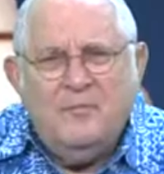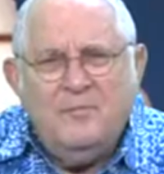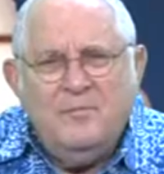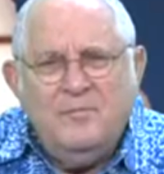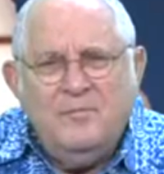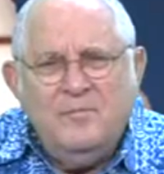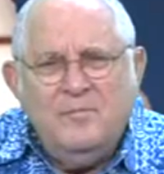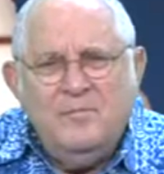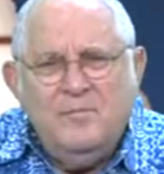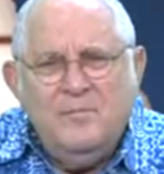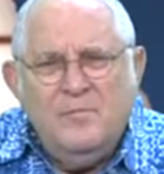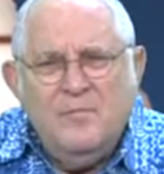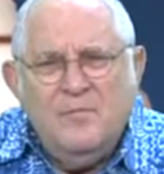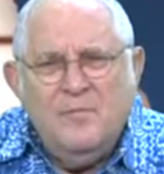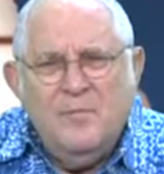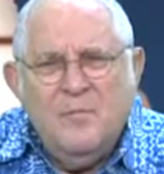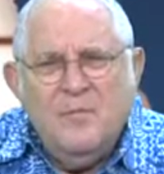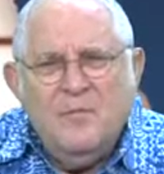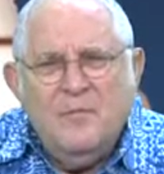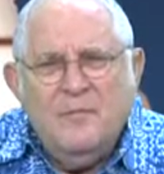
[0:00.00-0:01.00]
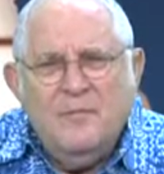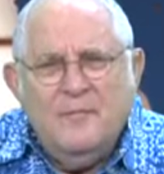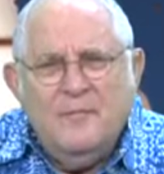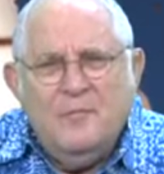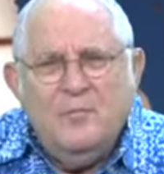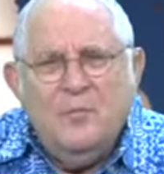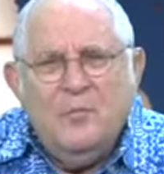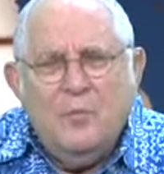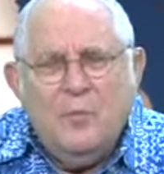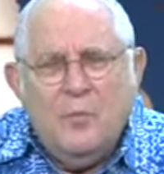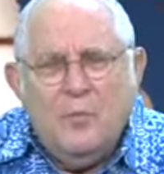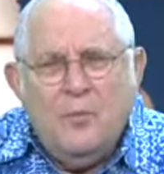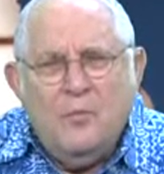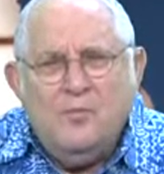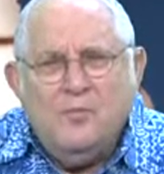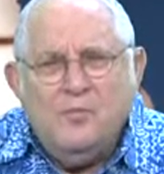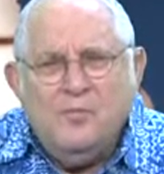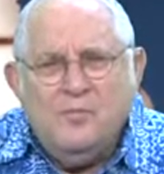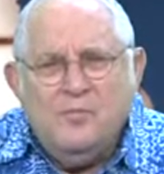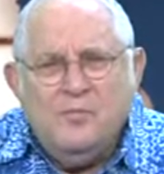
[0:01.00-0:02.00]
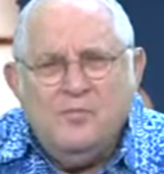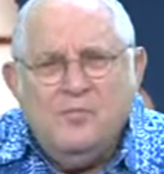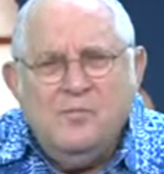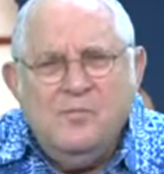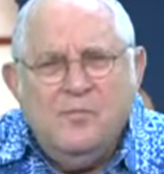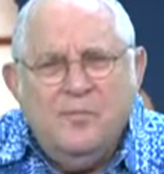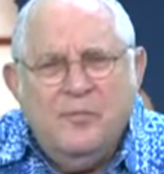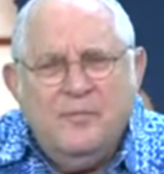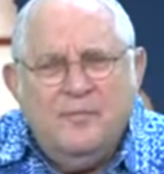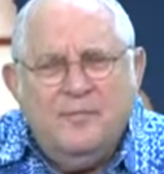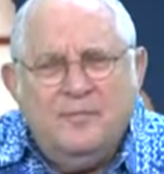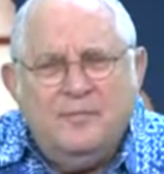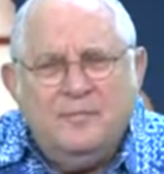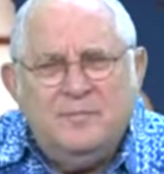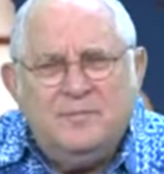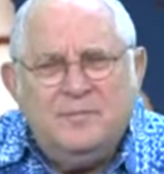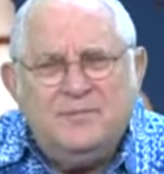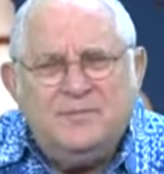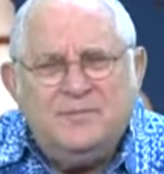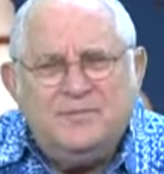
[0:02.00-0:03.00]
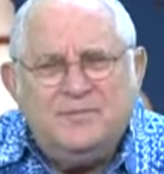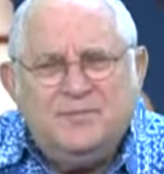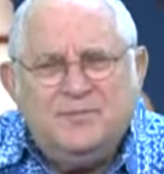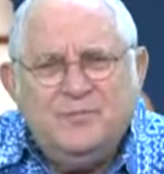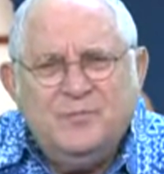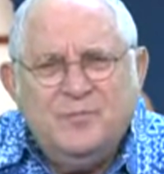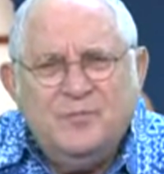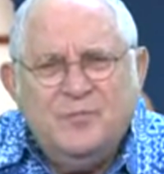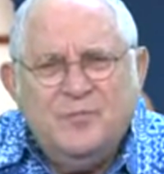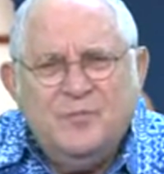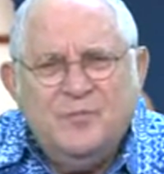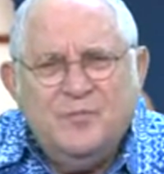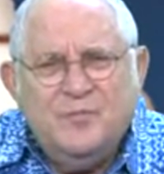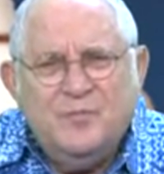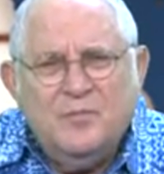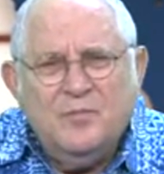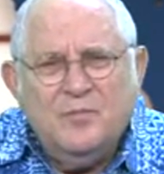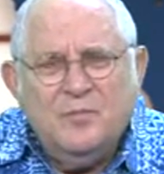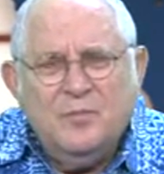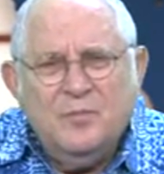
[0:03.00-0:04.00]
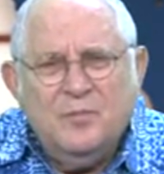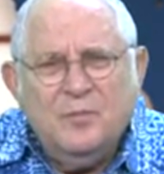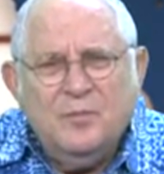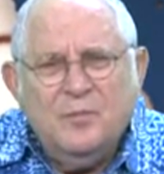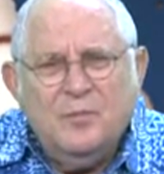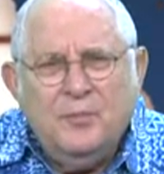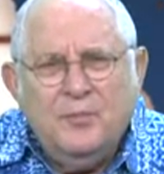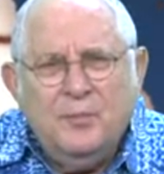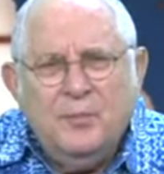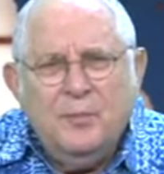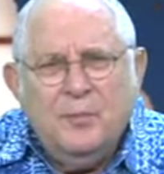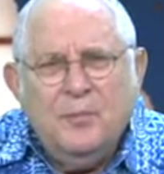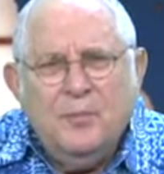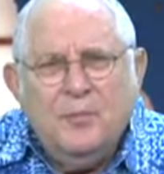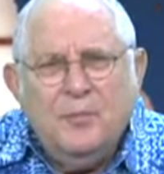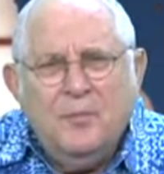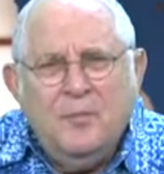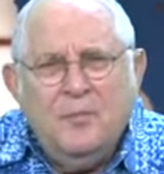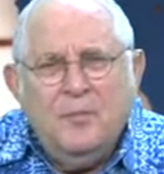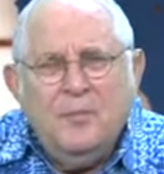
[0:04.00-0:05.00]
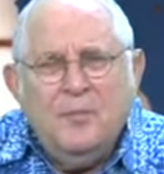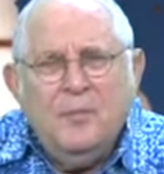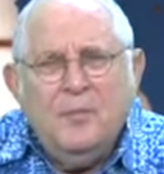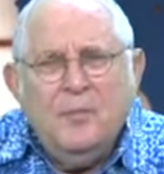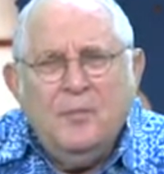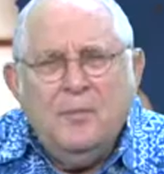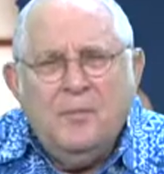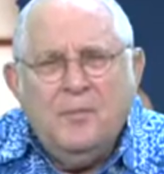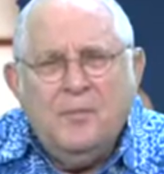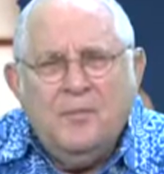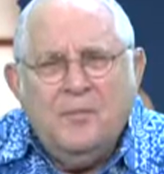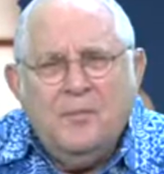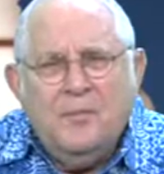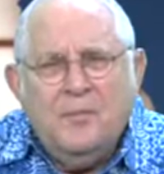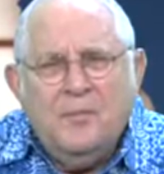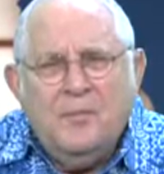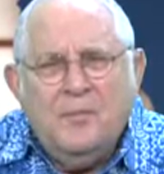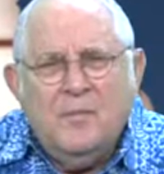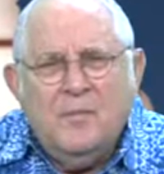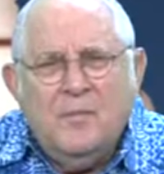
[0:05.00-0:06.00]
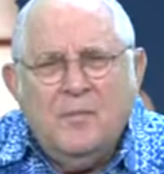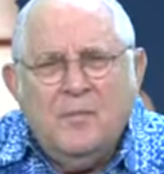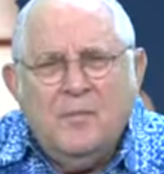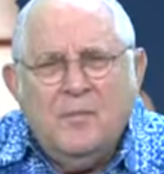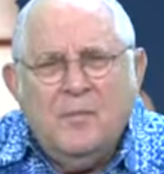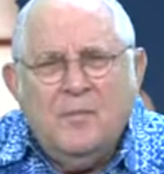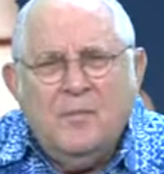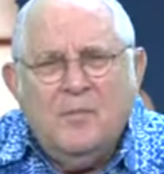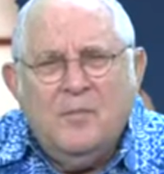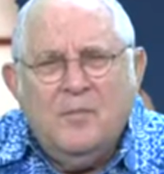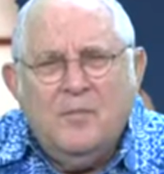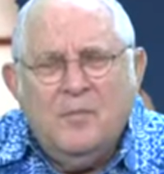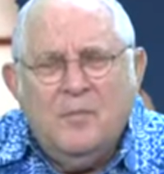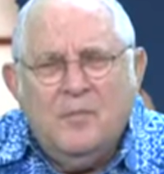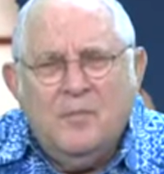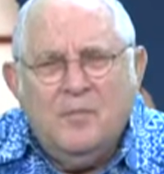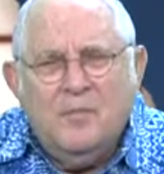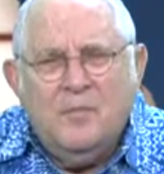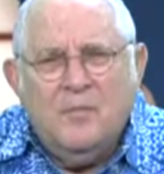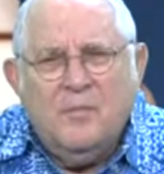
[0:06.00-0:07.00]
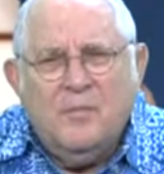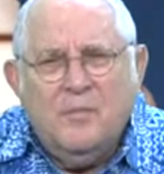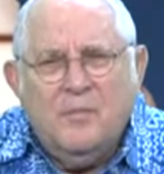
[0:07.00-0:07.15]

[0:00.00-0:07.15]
The person shown says nothing.